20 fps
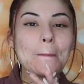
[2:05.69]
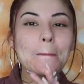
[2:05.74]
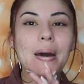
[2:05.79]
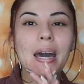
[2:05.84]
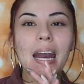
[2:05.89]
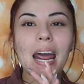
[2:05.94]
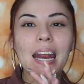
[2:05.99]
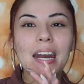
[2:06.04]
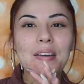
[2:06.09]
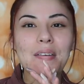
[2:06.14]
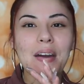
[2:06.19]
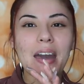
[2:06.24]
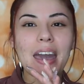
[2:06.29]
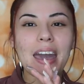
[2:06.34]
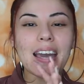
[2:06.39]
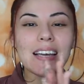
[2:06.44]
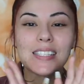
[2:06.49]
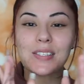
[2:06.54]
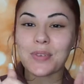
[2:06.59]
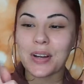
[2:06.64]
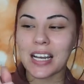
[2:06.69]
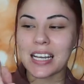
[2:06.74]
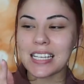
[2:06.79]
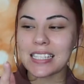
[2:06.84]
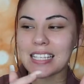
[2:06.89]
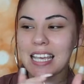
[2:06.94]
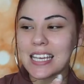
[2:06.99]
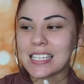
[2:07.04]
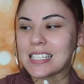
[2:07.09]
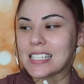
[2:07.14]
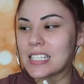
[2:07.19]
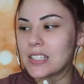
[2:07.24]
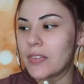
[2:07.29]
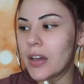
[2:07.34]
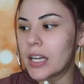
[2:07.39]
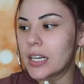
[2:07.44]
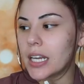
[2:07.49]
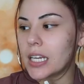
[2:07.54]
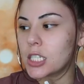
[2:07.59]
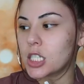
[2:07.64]
But anyways, we're going to test this
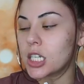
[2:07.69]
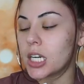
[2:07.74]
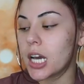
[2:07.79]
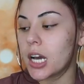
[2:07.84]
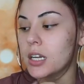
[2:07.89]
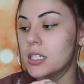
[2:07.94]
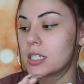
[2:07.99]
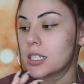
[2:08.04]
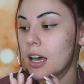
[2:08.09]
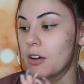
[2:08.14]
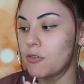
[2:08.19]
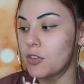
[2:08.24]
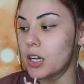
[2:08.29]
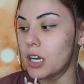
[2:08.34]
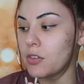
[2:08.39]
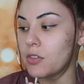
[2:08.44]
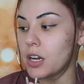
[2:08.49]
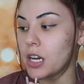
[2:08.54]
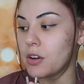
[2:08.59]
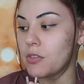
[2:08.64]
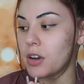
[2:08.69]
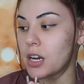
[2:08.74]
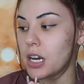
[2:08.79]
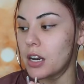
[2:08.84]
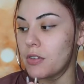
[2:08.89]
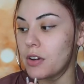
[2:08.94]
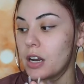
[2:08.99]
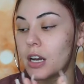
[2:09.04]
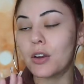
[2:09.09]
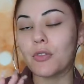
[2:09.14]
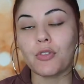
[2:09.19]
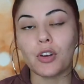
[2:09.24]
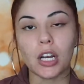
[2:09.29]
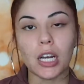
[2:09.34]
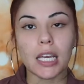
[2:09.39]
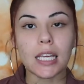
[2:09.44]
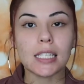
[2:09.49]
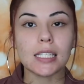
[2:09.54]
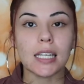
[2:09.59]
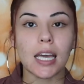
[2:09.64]
foundation out. I'm really, really, really, really,
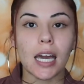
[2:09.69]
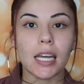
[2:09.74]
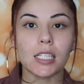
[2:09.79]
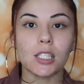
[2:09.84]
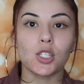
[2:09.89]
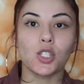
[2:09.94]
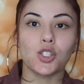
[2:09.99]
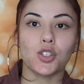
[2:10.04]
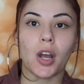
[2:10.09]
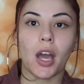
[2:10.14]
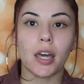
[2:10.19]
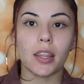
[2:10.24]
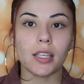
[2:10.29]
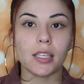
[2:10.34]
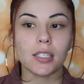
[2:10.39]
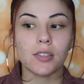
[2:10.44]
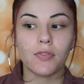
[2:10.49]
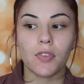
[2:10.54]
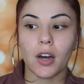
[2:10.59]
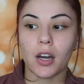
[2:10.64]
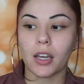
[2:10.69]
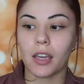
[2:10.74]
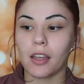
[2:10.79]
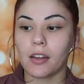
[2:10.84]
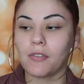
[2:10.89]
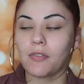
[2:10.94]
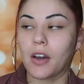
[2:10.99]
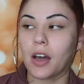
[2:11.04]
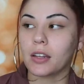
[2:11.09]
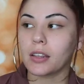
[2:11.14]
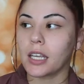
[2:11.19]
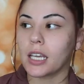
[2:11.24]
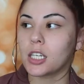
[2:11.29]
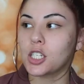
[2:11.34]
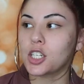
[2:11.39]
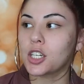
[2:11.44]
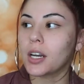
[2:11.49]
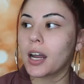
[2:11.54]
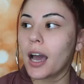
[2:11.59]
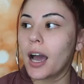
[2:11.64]
really excited to try this fucking
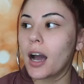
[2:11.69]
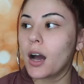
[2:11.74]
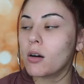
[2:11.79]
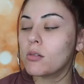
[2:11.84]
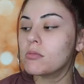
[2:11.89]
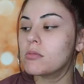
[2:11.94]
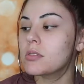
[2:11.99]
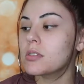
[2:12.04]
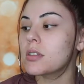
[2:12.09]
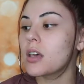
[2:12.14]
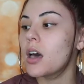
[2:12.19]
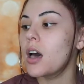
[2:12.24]
foundation out.